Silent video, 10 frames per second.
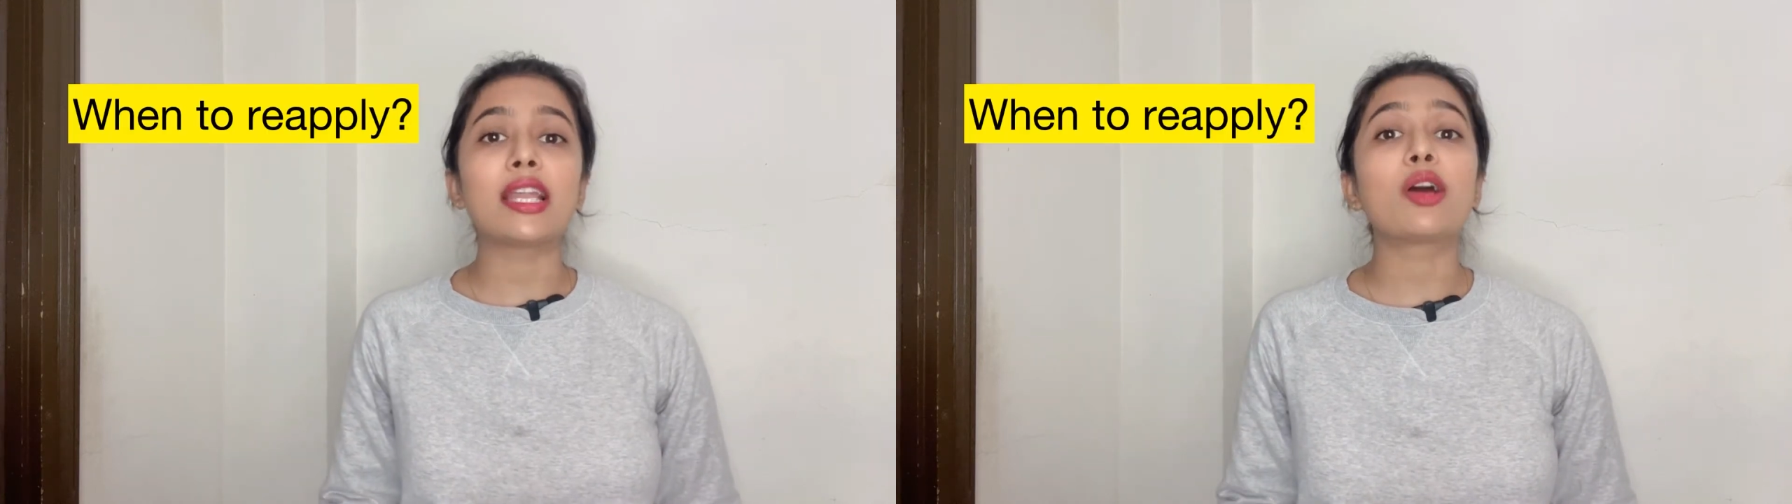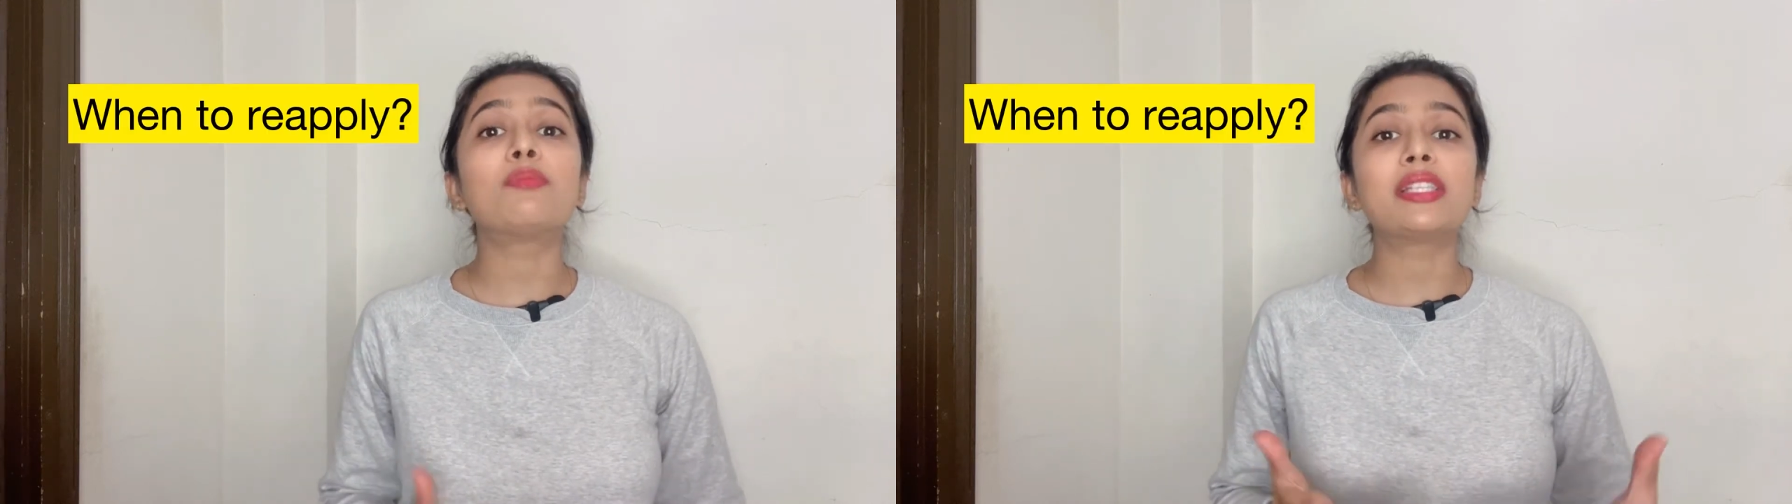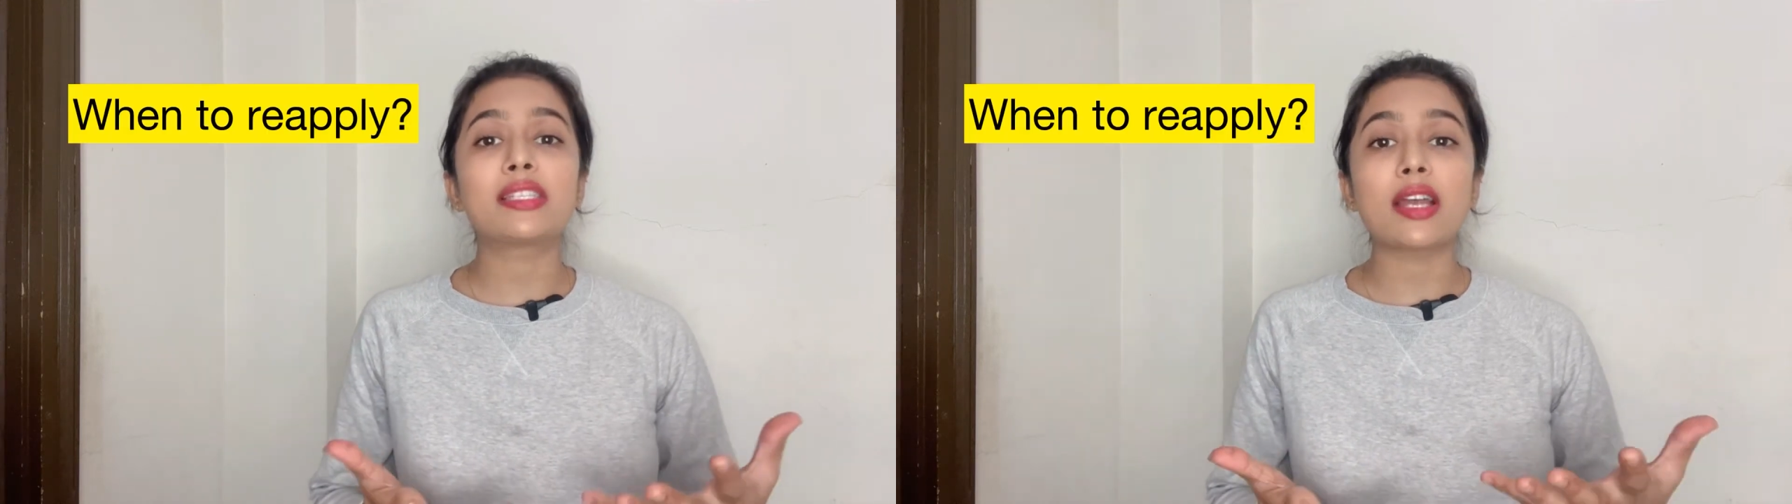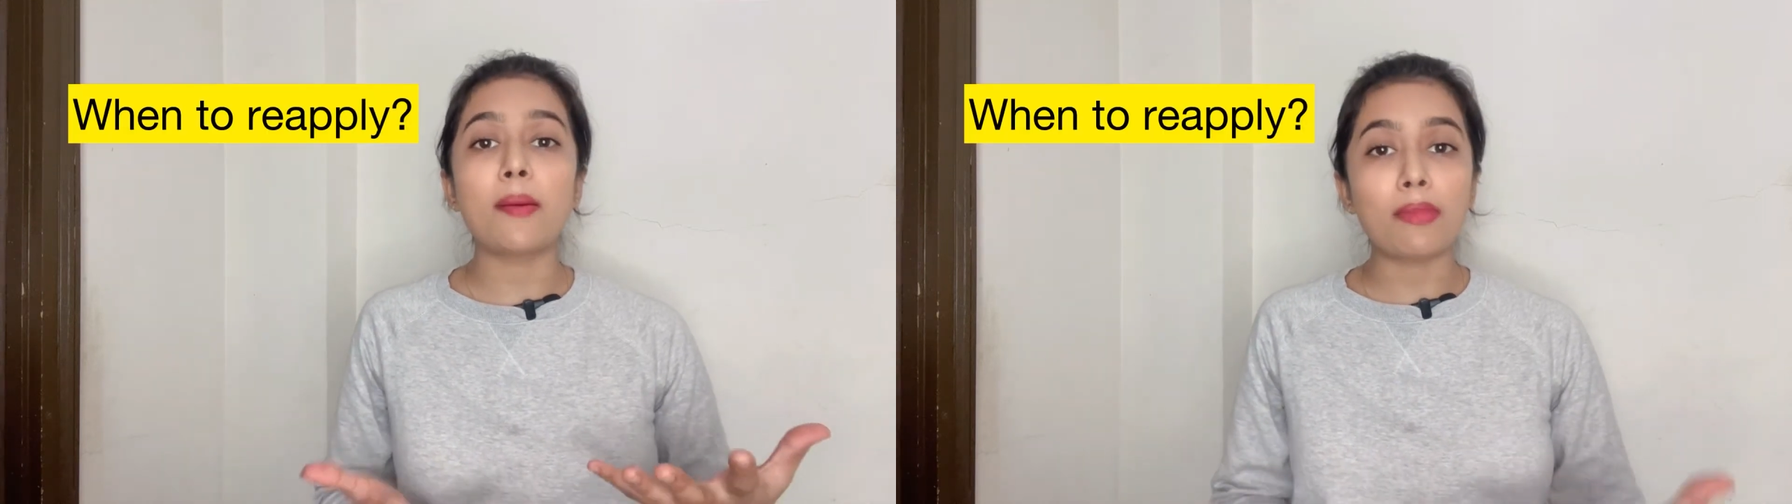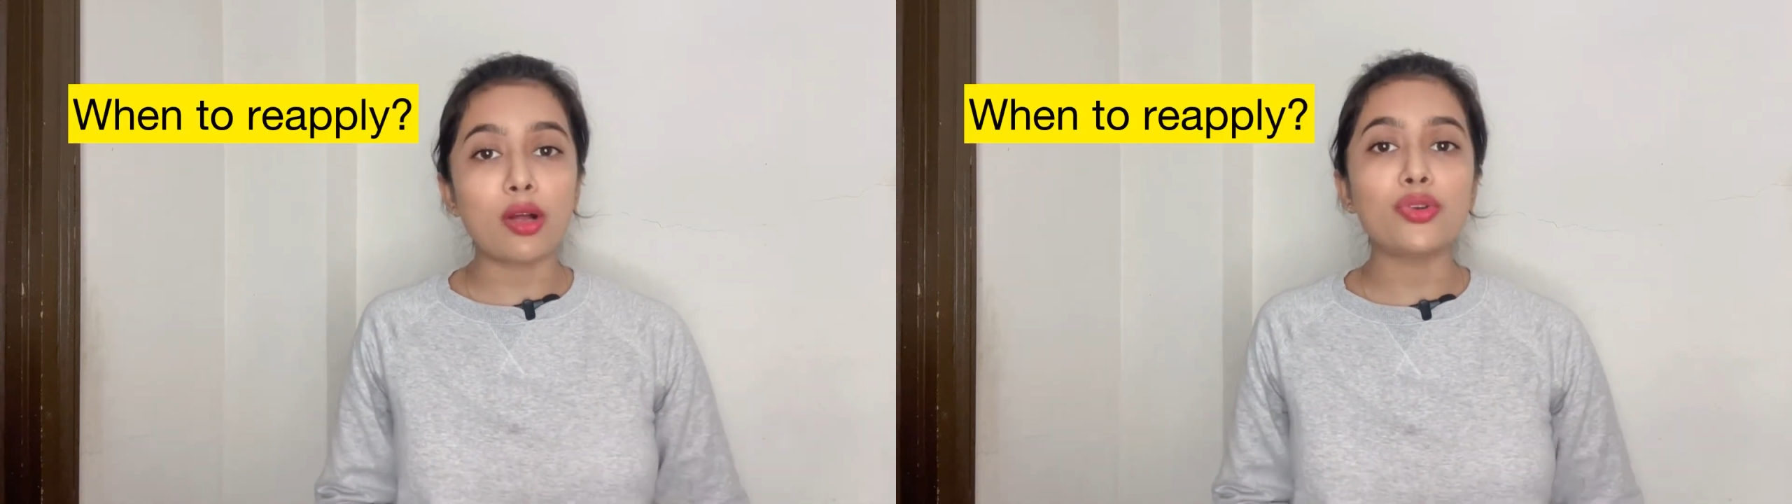and how much
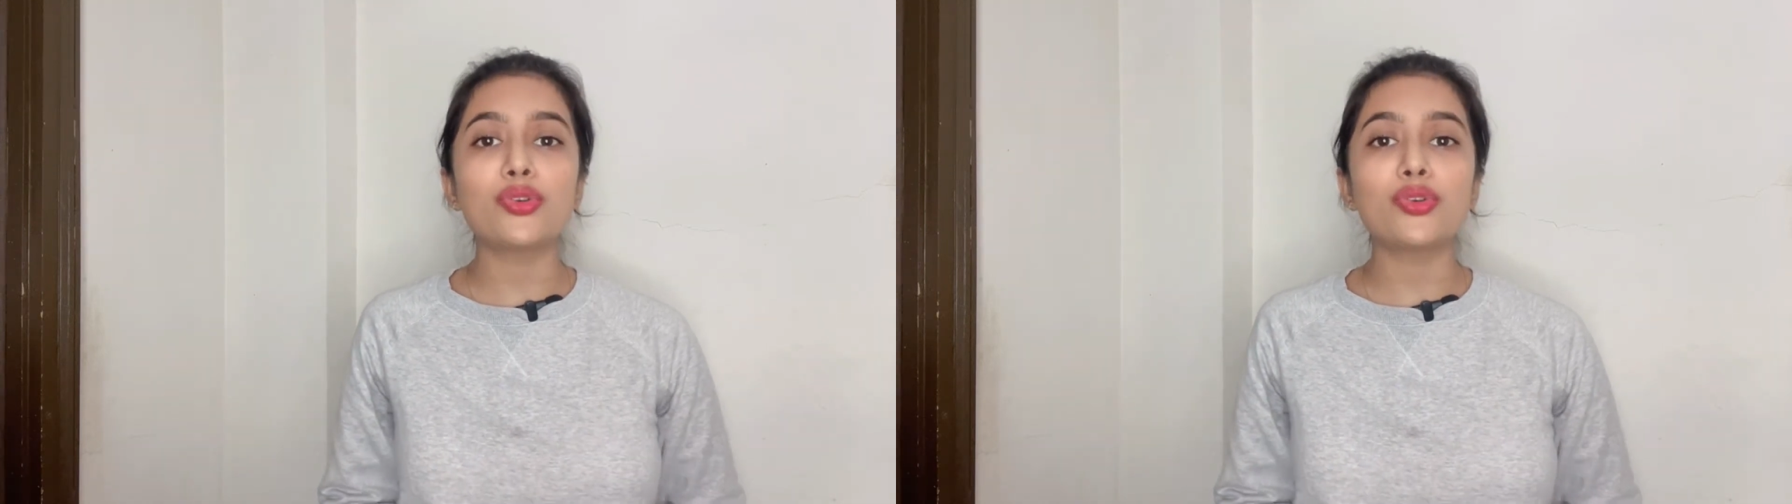amount